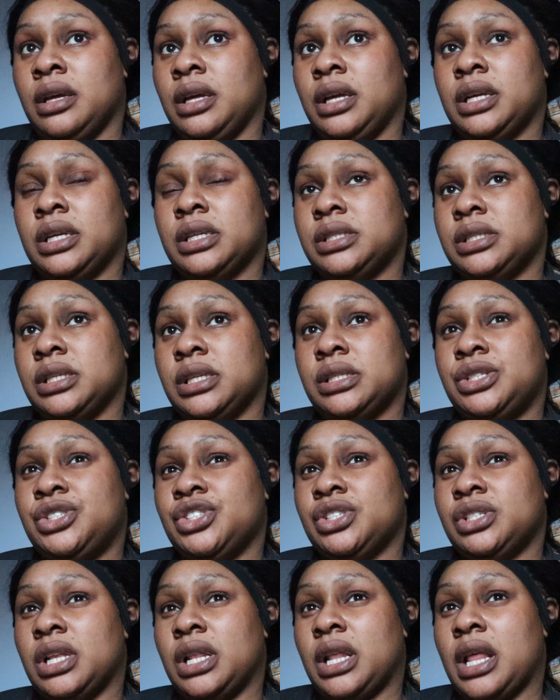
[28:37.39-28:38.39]
because it's
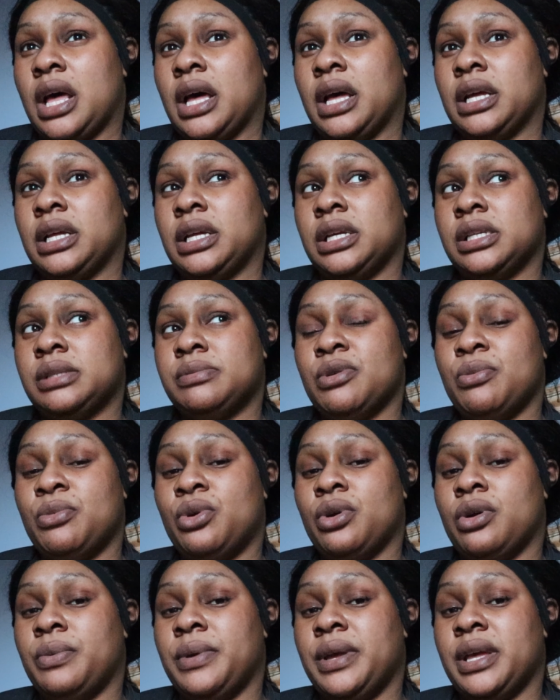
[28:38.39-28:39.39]
just a lot. It's
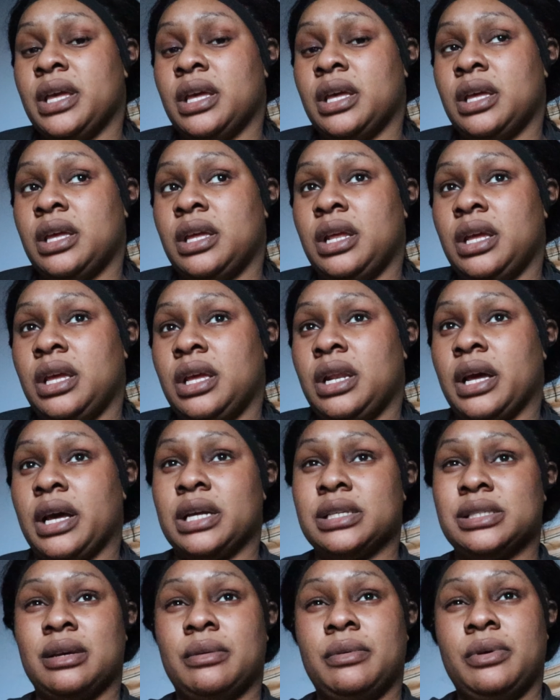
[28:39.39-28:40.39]
Memorial Weekend, and like
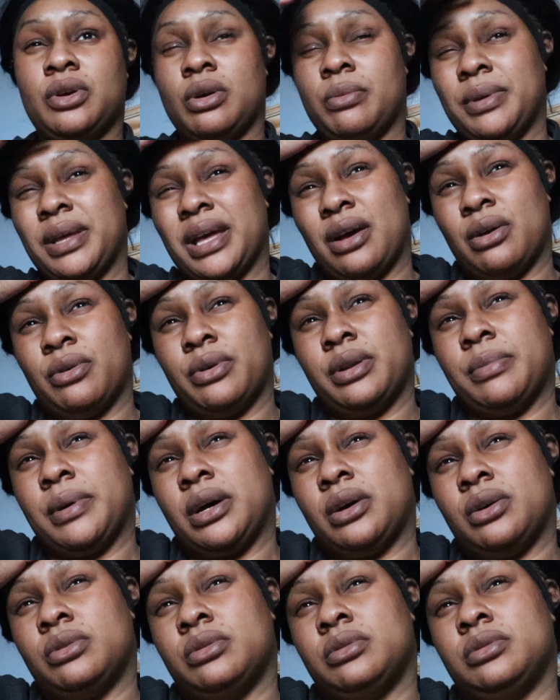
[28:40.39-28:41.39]
I said, we're going to be out and
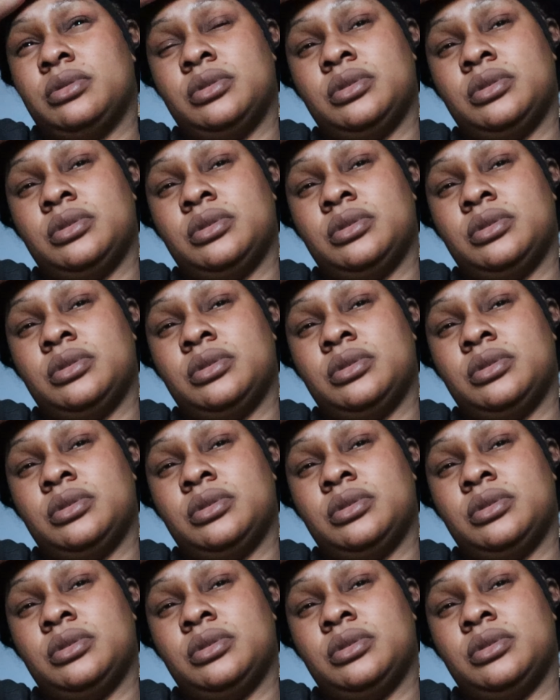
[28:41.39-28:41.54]
about.